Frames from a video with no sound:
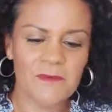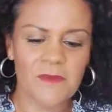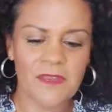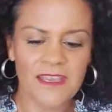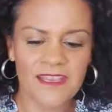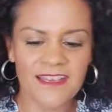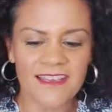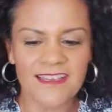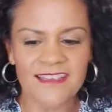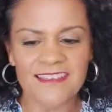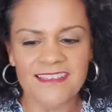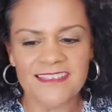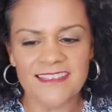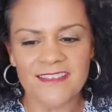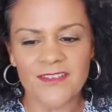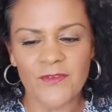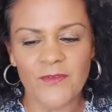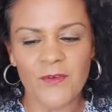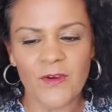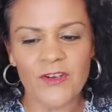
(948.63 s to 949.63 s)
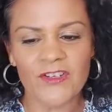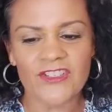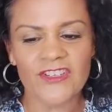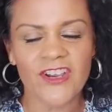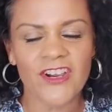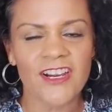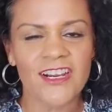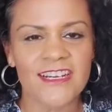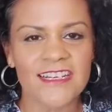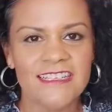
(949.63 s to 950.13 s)
because the first
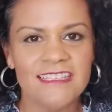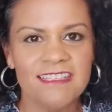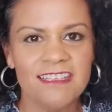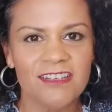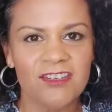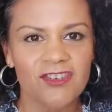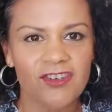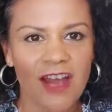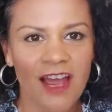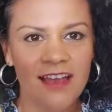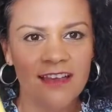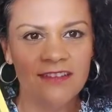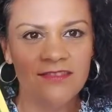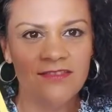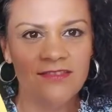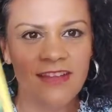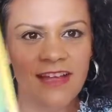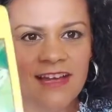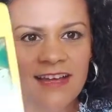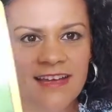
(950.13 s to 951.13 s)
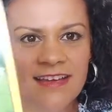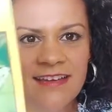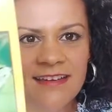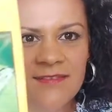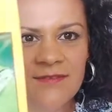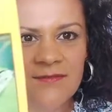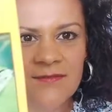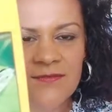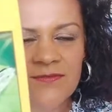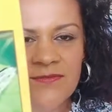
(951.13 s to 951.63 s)
card is Dragonfly,
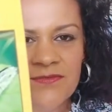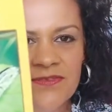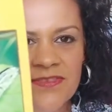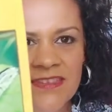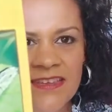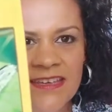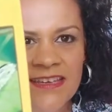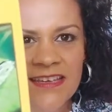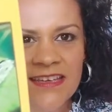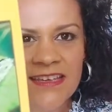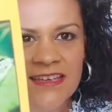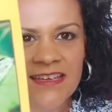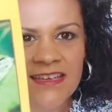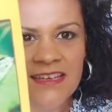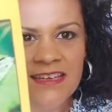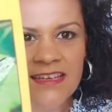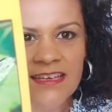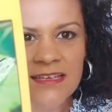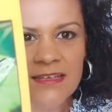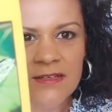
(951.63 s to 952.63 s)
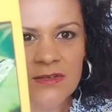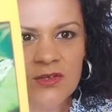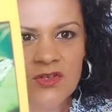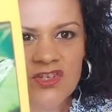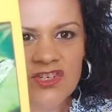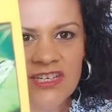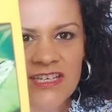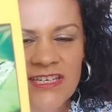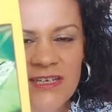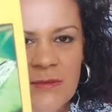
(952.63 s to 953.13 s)

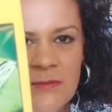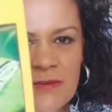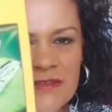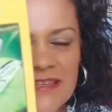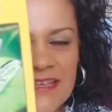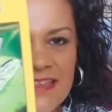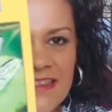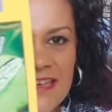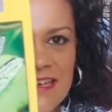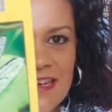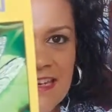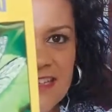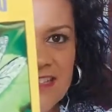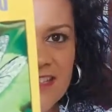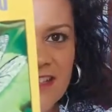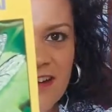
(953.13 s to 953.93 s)
Illusion, but then the next